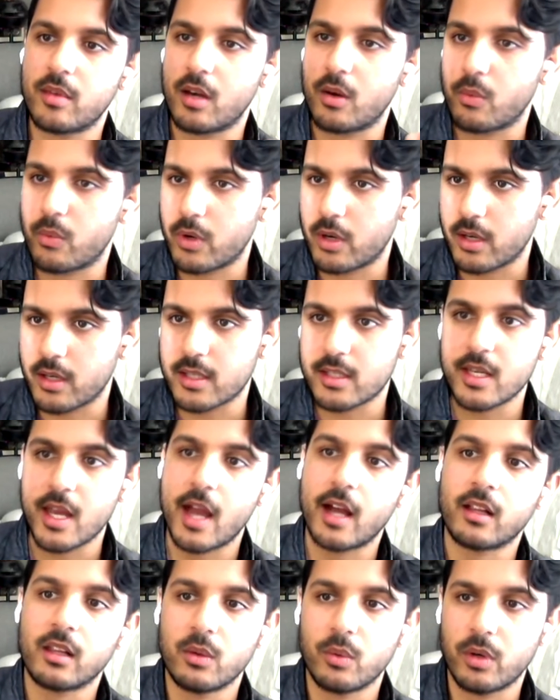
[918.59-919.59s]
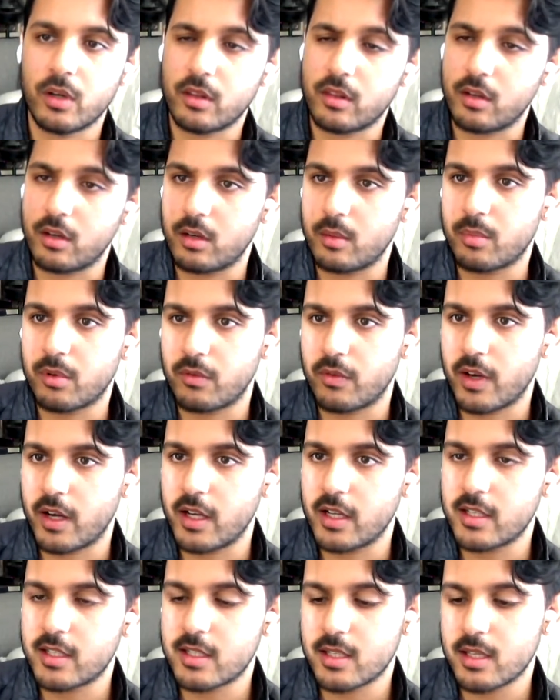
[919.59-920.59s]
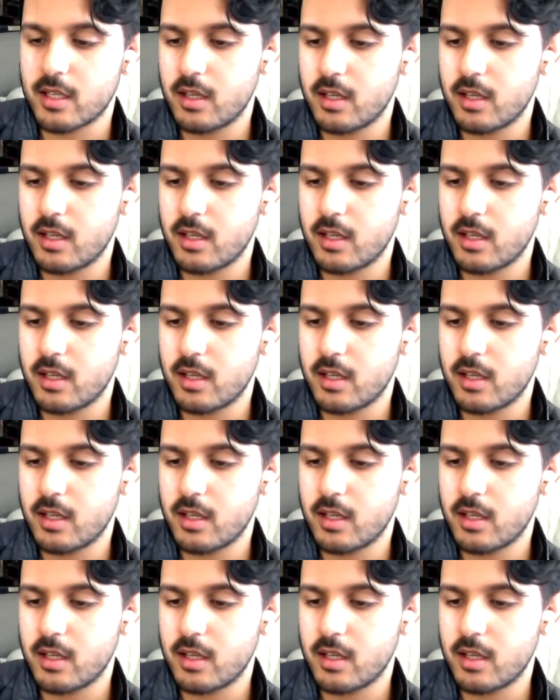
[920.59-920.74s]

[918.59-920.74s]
that we're exactly what Ethereum provides